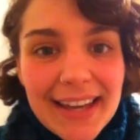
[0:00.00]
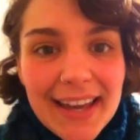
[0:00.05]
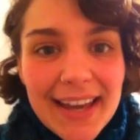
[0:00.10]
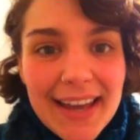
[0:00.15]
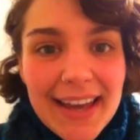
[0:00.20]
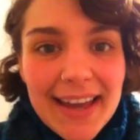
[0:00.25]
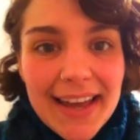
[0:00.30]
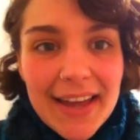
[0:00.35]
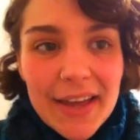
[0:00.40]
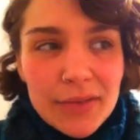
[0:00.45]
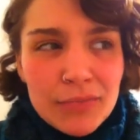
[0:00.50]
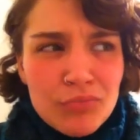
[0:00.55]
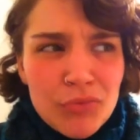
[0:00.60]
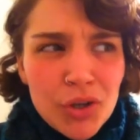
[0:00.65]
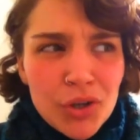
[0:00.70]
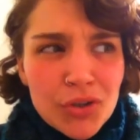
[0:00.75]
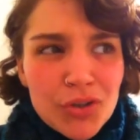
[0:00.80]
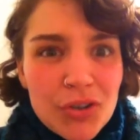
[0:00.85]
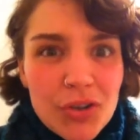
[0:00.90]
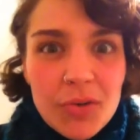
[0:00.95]

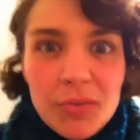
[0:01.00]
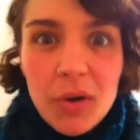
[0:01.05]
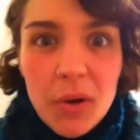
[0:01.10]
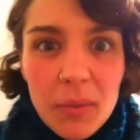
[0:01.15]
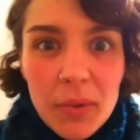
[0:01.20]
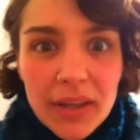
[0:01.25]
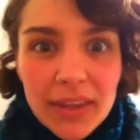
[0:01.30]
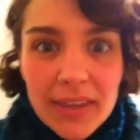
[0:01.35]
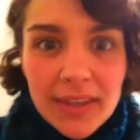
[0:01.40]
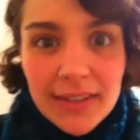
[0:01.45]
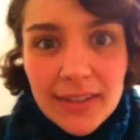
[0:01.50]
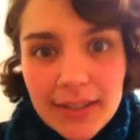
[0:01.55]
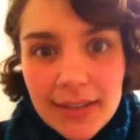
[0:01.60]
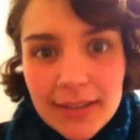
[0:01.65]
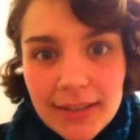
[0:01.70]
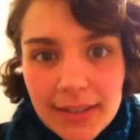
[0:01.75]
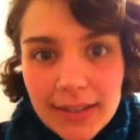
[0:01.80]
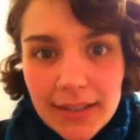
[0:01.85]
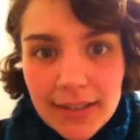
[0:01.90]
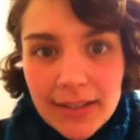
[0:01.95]
Not sure what week this
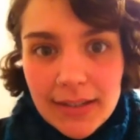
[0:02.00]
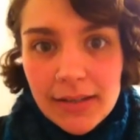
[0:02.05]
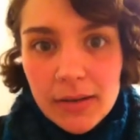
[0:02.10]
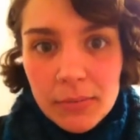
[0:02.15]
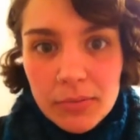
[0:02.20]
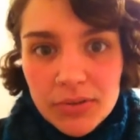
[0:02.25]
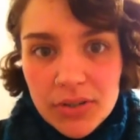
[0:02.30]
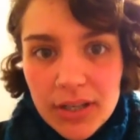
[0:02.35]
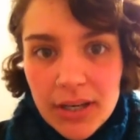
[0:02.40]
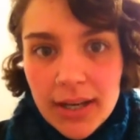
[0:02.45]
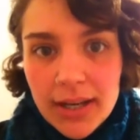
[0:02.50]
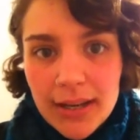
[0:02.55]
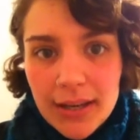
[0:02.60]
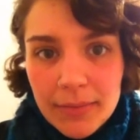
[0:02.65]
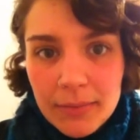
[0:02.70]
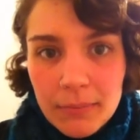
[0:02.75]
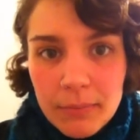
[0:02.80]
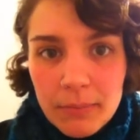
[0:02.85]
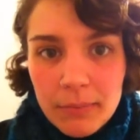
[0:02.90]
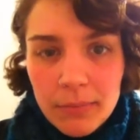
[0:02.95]
is. I need to double check.
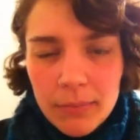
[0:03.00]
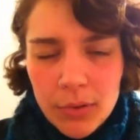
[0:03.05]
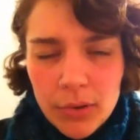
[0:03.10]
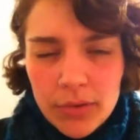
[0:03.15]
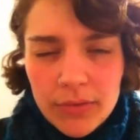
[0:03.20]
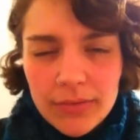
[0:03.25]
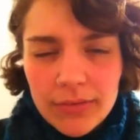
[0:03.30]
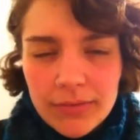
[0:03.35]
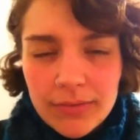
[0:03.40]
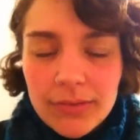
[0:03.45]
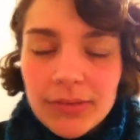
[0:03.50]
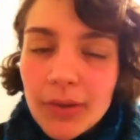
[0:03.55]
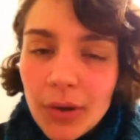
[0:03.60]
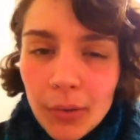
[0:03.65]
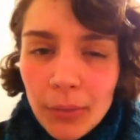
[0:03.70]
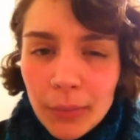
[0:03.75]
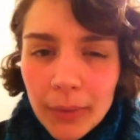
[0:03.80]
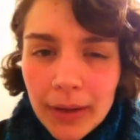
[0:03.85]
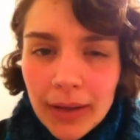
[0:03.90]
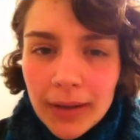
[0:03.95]
Well,
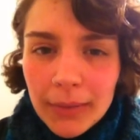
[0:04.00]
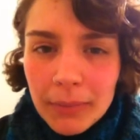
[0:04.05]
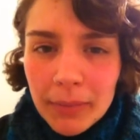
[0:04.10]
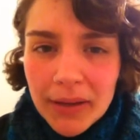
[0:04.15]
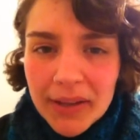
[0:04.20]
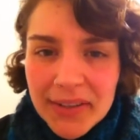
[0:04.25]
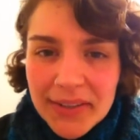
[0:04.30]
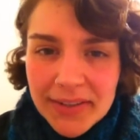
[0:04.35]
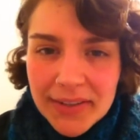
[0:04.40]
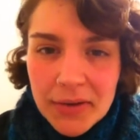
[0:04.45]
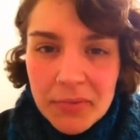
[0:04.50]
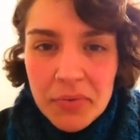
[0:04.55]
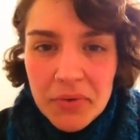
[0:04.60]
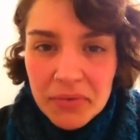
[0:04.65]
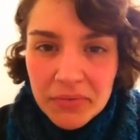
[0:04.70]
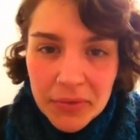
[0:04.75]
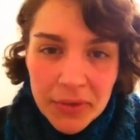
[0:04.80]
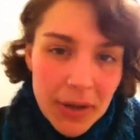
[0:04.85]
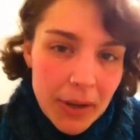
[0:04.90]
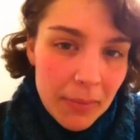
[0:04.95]
not week because they
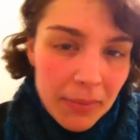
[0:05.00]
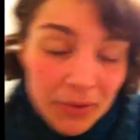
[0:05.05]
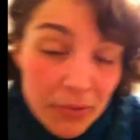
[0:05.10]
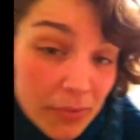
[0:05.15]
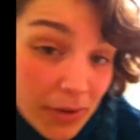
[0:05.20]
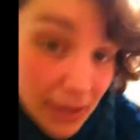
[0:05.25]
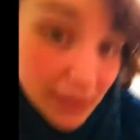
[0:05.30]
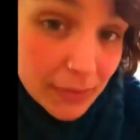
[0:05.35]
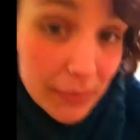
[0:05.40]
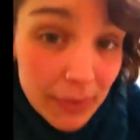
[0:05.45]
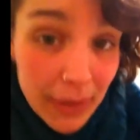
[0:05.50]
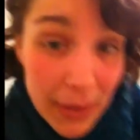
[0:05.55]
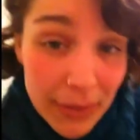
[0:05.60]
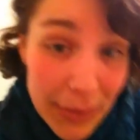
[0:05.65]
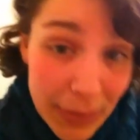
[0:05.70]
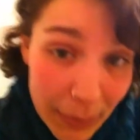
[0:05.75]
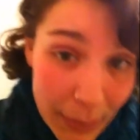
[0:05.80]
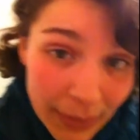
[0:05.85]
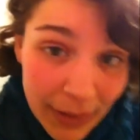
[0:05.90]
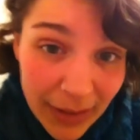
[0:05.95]
went for a couple of weeks
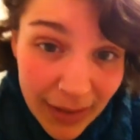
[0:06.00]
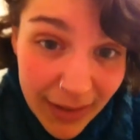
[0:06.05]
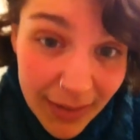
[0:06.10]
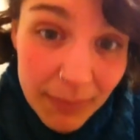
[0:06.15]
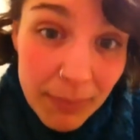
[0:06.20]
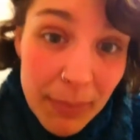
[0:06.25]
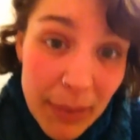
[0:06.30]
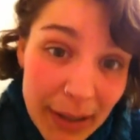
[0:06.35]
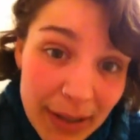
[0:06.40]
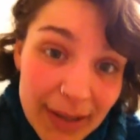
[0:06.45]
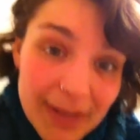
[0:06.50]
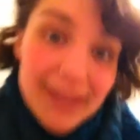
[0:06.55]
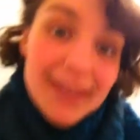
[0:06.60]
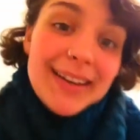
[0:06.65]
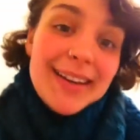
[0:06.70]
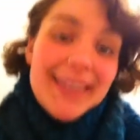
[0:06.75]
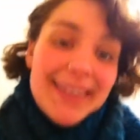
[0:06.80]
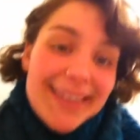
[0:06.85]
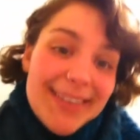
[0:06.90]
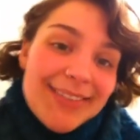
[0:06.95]
without doing it,
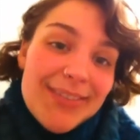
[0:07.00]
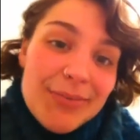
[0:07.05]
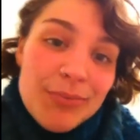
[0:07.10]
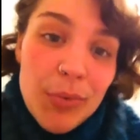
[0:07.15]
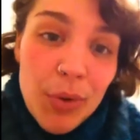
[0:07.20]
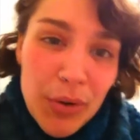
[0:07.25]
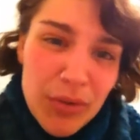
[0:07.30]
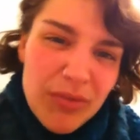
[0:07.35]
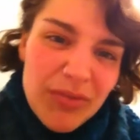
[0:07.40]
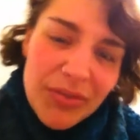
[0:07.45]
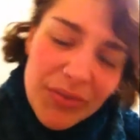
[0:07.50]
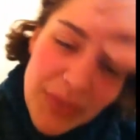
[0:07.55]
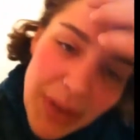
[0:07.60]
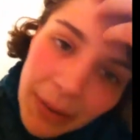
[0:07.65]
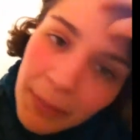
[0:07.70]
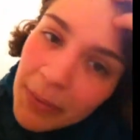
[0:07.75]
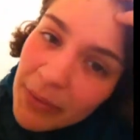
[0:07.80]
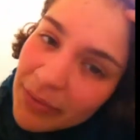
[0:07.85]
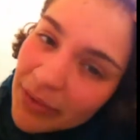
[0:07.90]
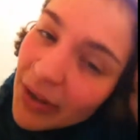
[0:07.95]
but what
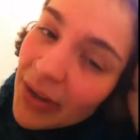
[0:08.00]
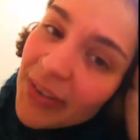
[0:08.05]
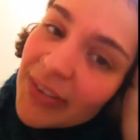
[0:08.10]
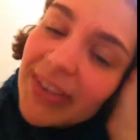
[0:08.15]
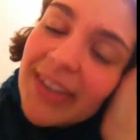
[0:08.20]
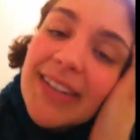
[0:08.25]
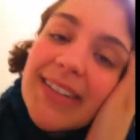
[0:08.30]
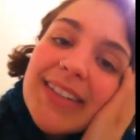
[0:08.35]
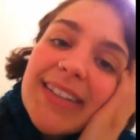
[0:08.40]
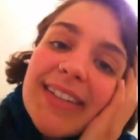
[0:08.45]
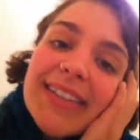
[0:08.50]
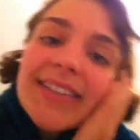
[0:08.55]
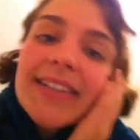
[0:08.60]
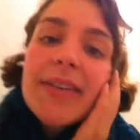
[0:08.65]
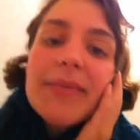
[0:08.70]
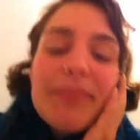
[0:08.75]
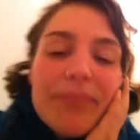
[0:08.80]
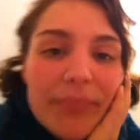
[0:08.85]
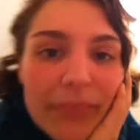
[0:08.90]
number vlog this is.